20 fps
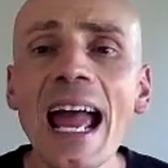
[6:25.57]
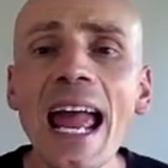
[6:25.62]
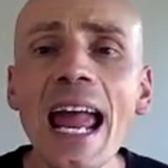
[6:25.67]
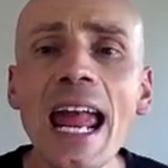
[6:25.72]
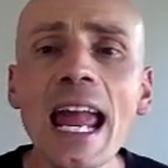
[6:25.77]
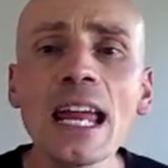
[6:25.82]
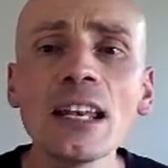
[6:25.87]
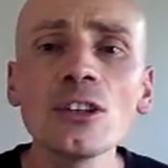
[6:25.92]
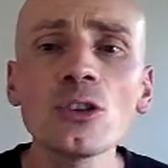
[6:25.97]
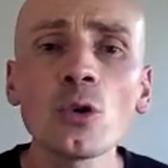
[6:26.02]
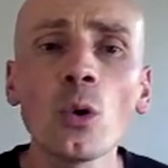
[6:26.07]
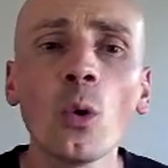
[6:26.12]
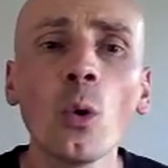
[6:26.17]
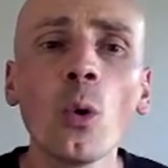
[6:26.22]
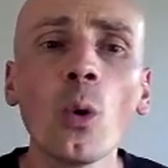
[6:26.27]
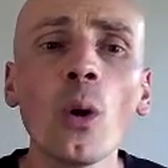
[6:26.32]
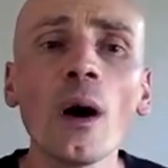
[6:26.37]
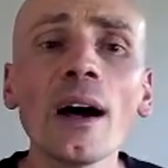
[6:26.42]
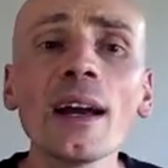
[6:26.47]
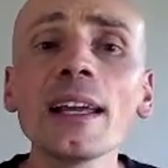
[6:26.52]
and
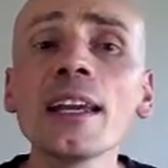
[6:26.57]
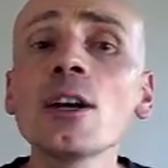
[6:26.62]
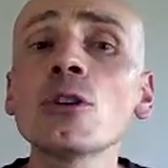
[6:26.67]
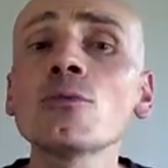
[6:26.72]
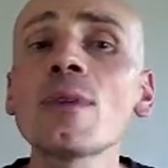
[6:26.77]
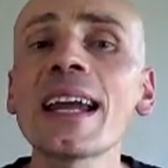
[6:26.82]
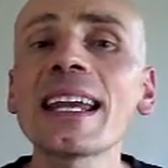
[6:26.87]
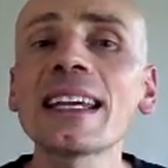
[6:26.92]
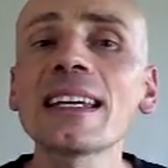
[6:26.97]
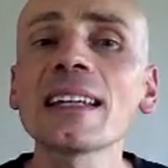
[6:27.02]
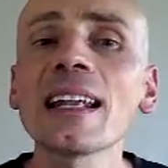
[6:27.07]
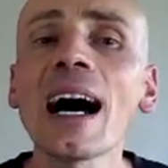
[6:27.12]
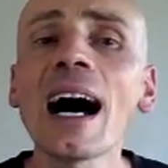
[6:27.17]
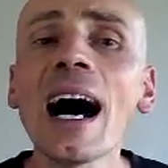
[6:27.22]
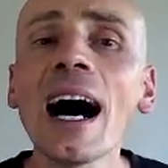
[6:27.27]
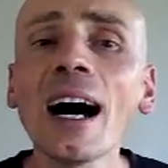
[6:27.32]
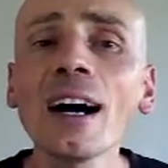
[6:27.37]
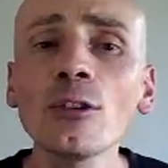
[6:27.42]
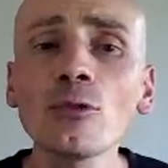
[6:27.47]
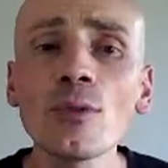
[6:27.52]
or irregular
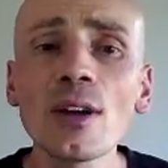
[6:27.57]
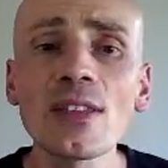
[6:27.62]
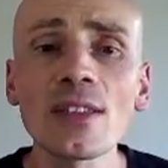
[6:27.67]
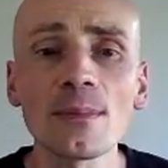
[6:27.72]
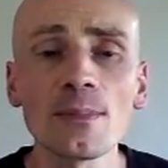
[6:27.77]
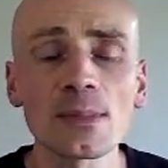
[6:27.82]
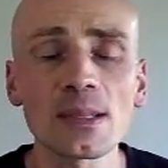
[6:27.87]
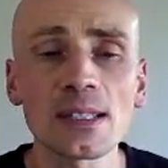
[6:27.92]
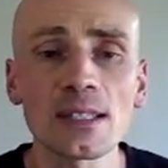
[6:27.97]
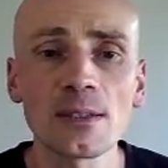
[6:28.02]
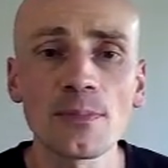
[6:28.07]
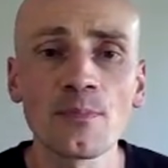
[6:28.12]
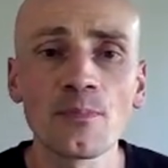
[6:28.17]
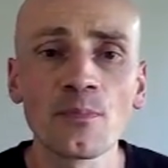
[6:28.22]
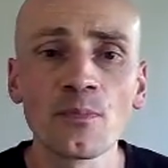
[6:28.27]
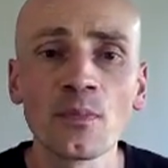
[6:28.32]
heart rhythms